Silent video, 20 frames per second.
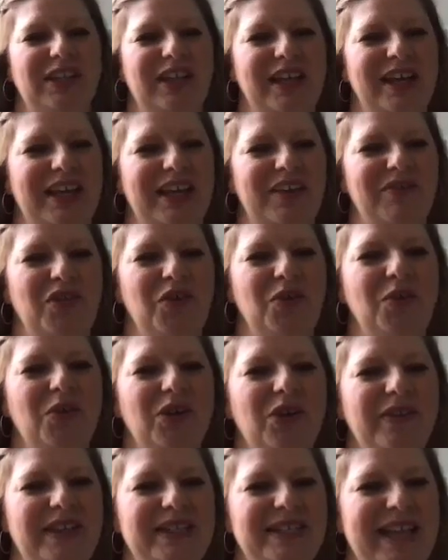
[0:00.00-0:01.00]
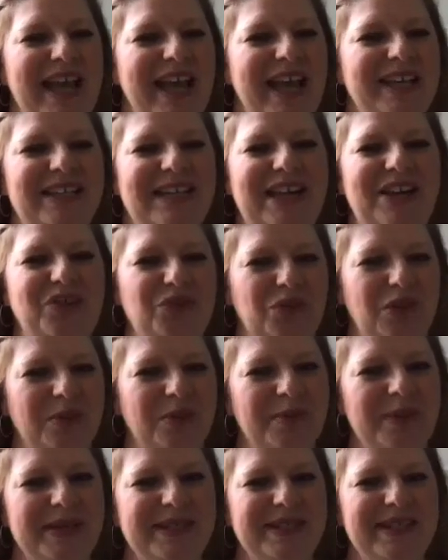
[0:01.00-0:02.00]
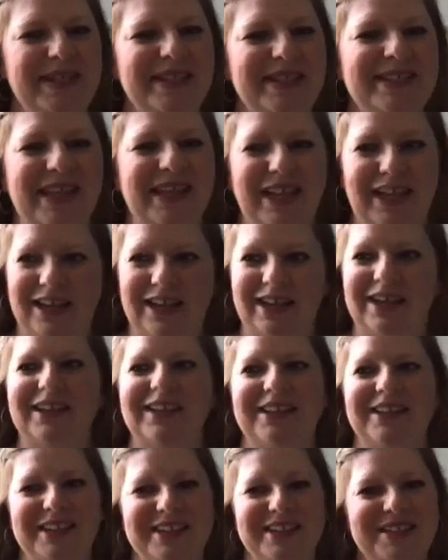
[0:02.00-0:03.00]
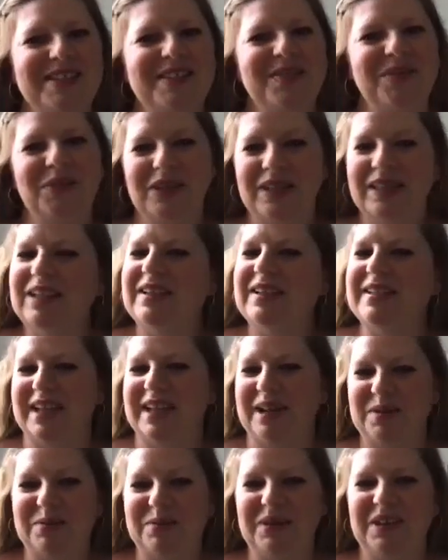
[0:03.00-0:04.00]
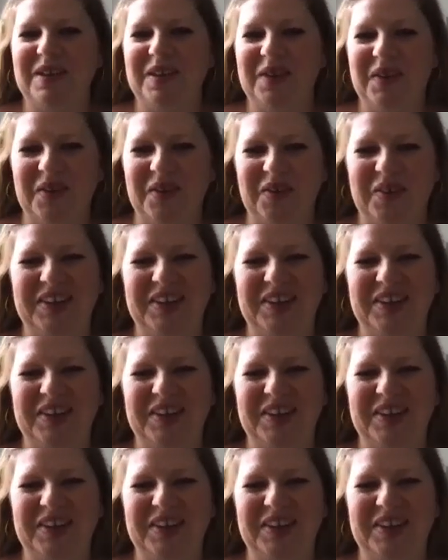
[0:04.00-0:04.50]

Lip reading: Like if you were in the tent and outdoor business, like this is a really good time to be you.